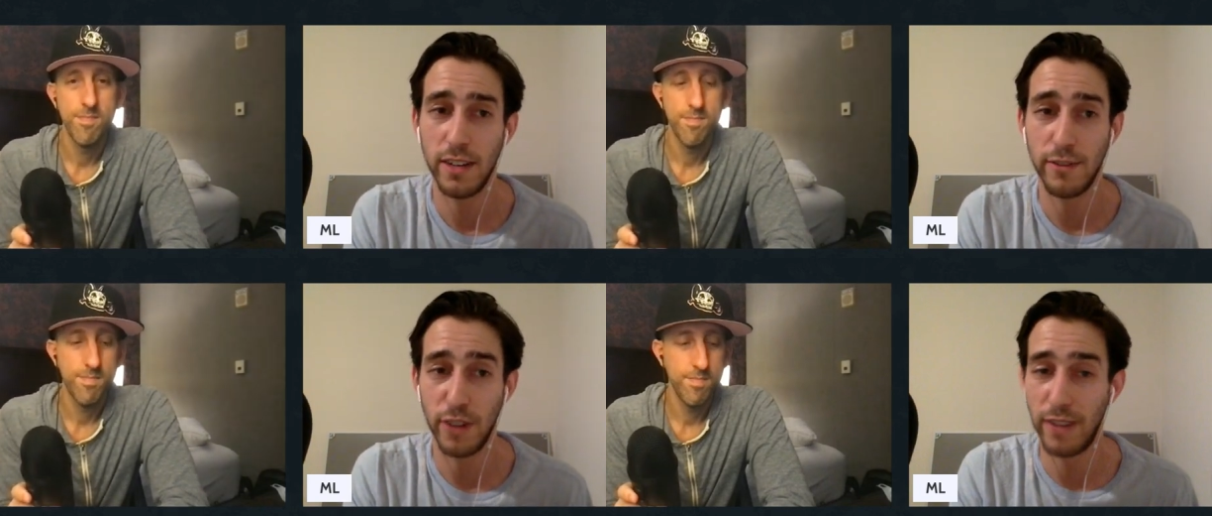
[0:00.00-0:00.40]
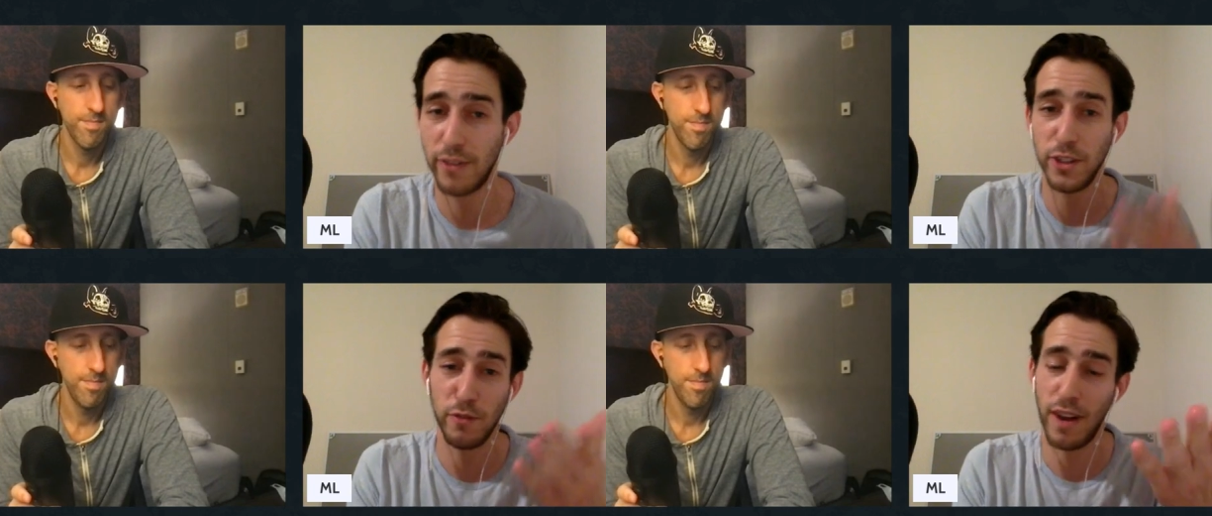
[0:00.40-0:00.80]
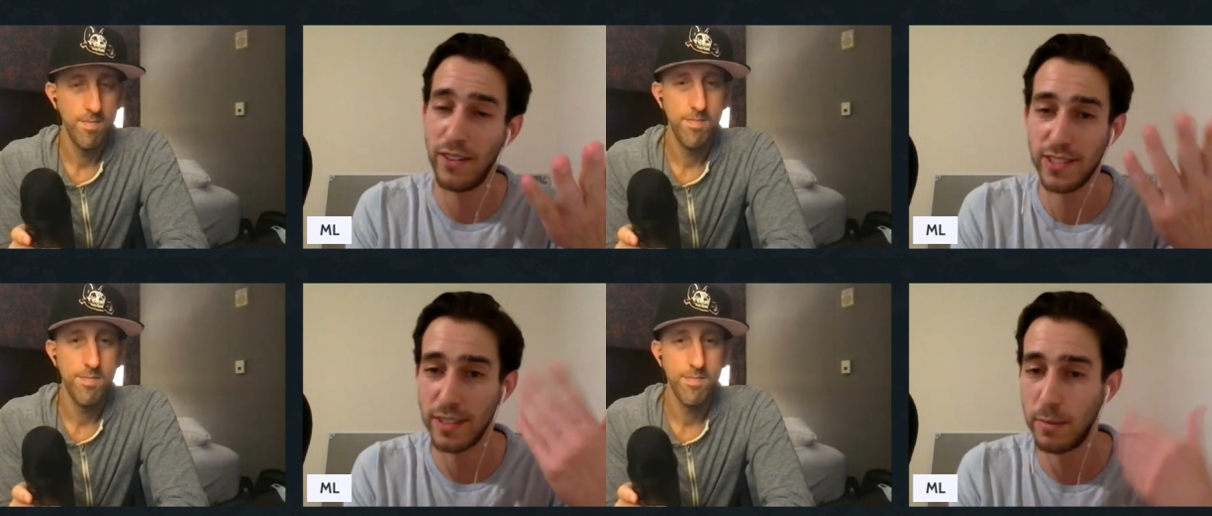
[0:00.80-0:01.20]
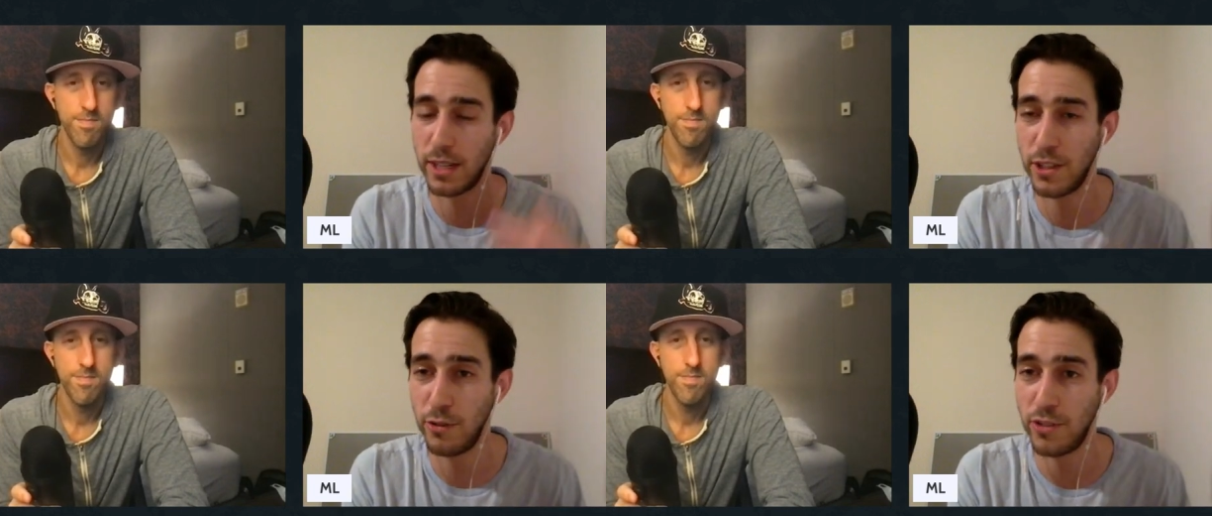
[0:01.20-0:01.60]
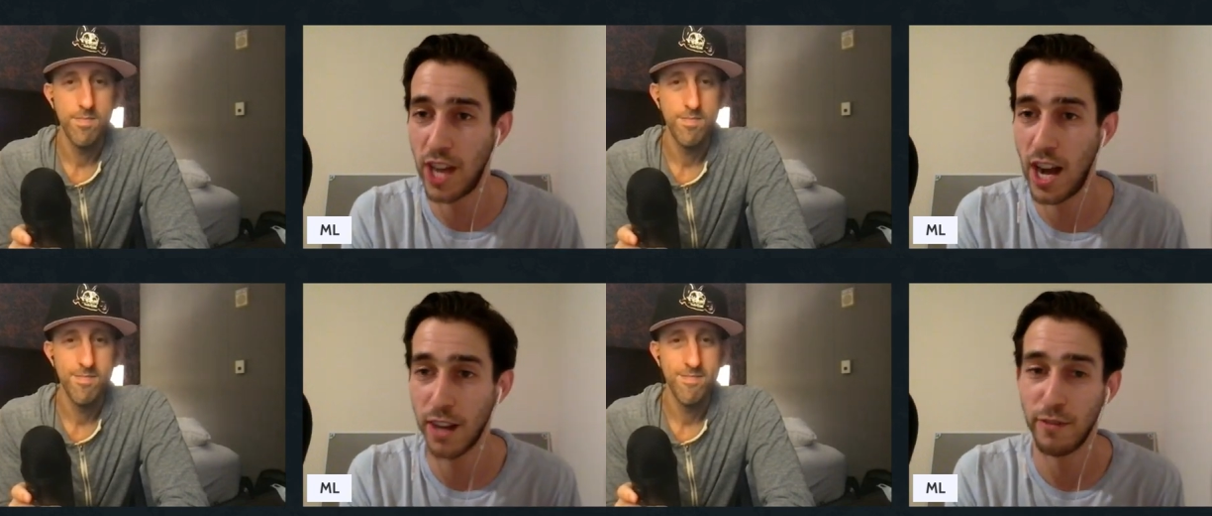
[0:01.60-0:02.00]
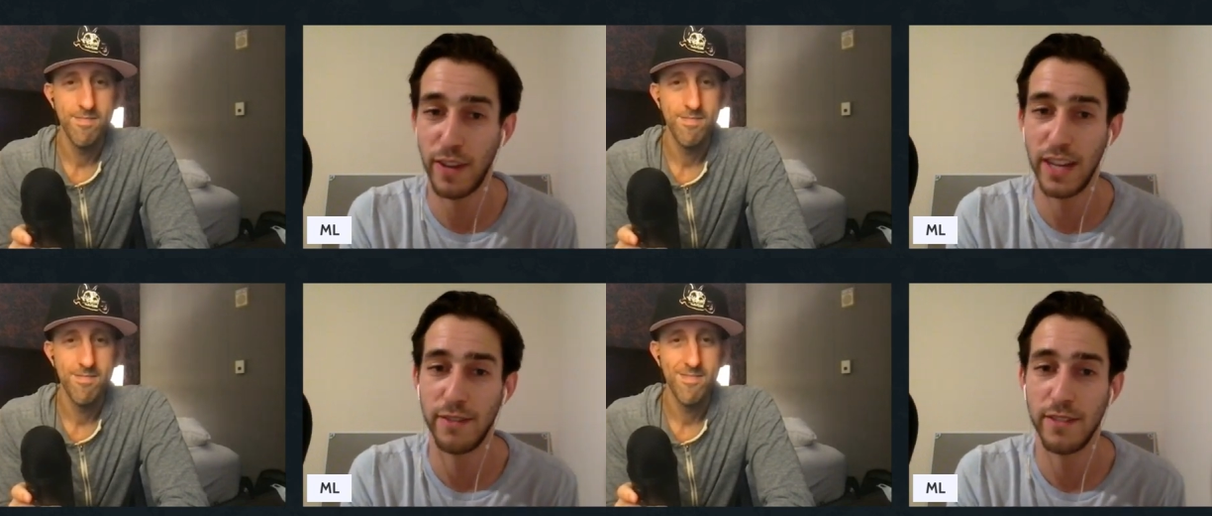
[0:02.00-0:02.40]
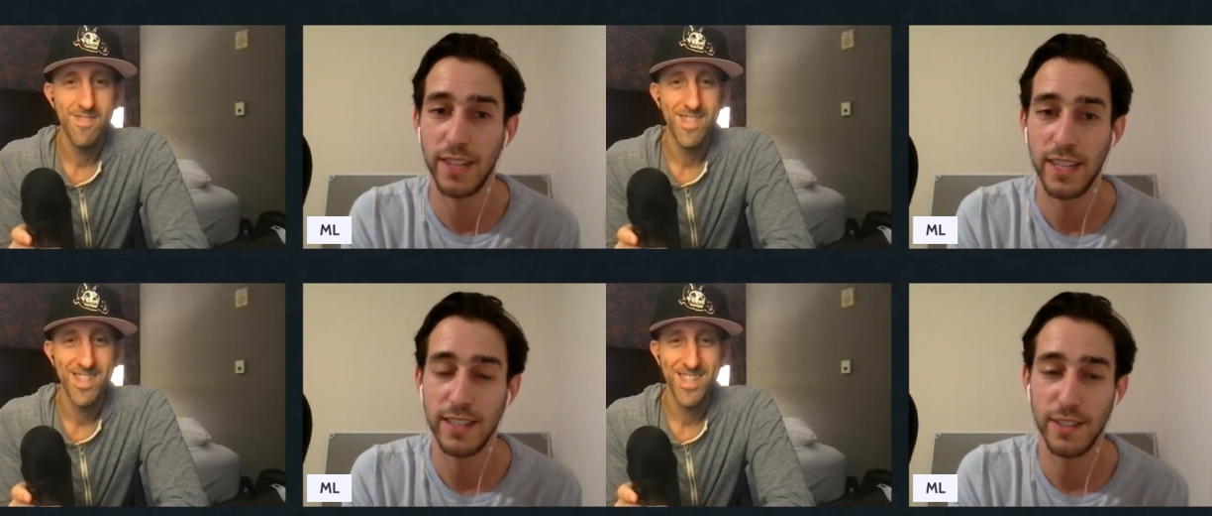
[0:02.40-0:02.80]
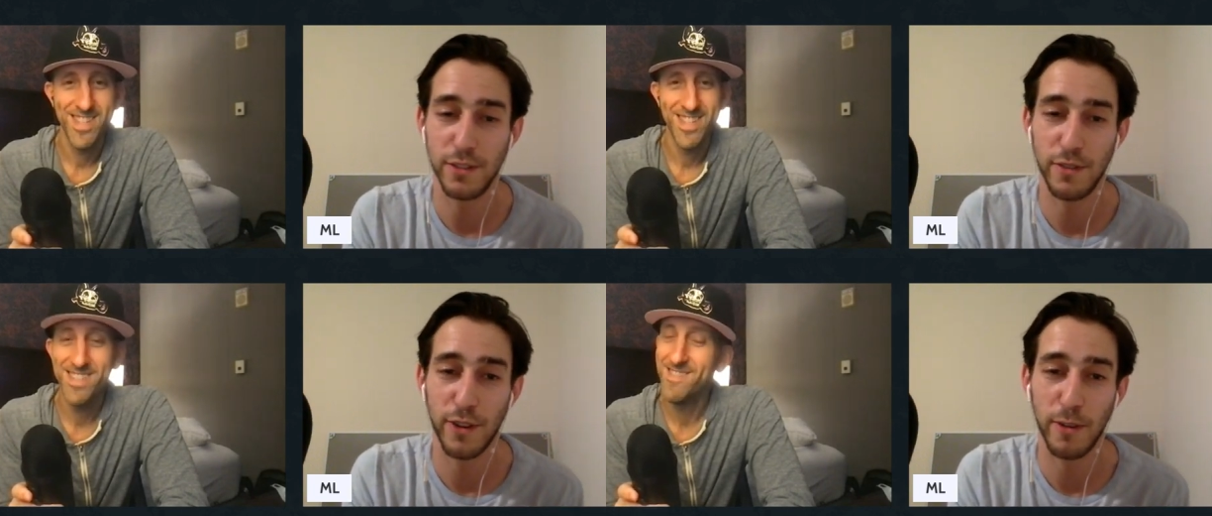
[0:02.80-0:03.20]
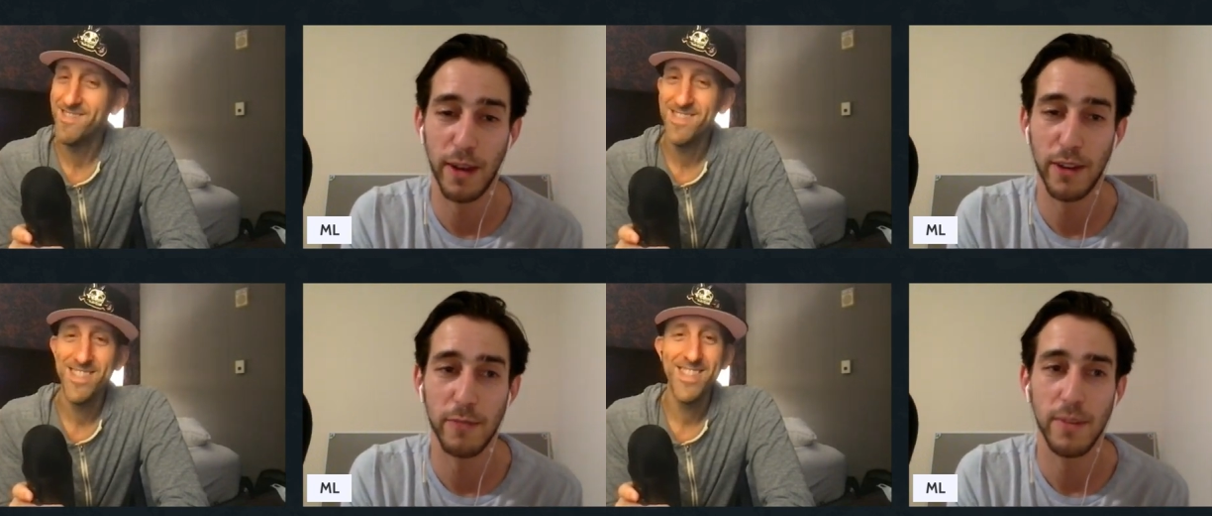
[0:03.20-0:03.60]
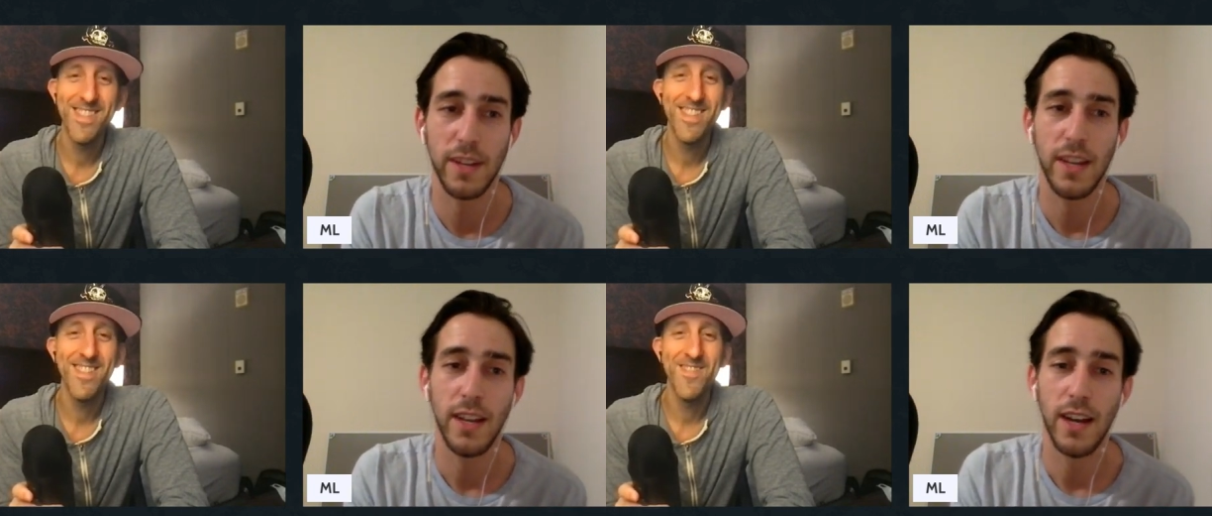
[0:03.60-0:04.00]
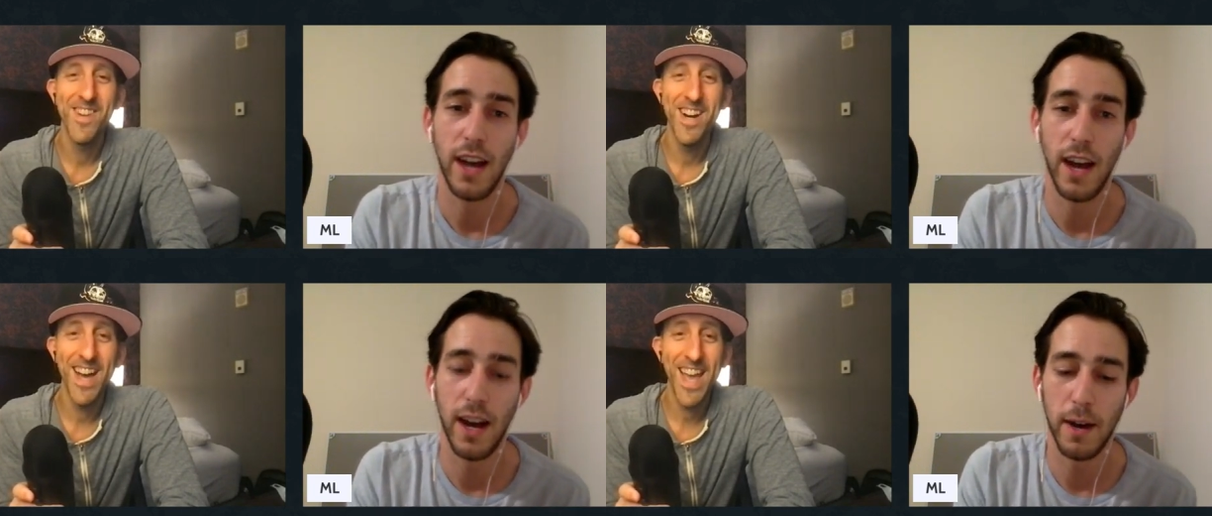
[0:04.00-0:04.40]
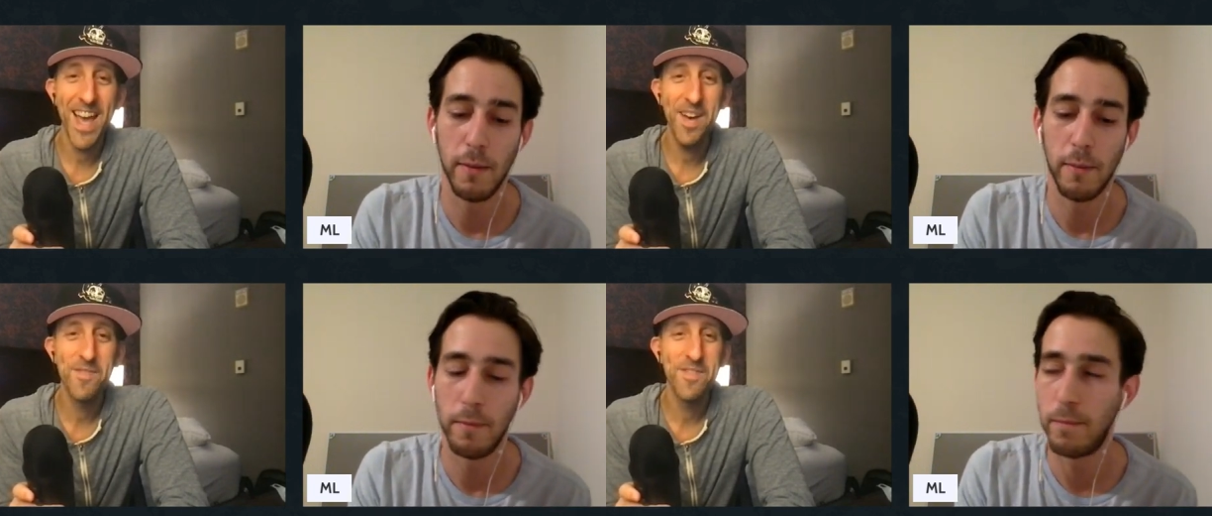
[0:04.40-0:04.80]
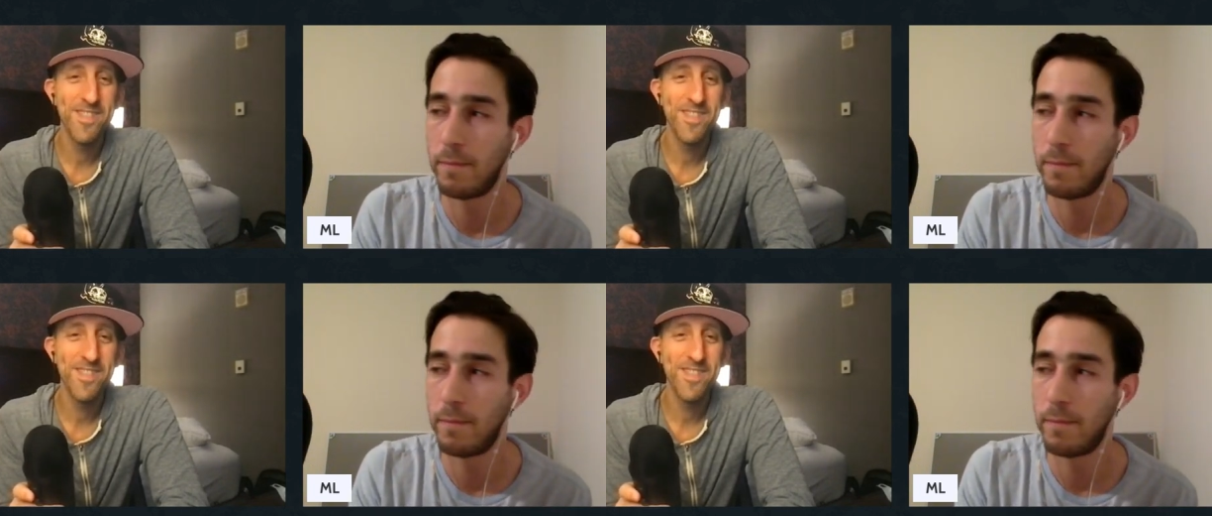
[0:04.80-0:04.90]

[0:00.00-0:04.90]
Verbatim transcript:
Speaker 1: forever. You've obviously been a huge Og fan since you've heard about him.
Speaker 2: Well, um, I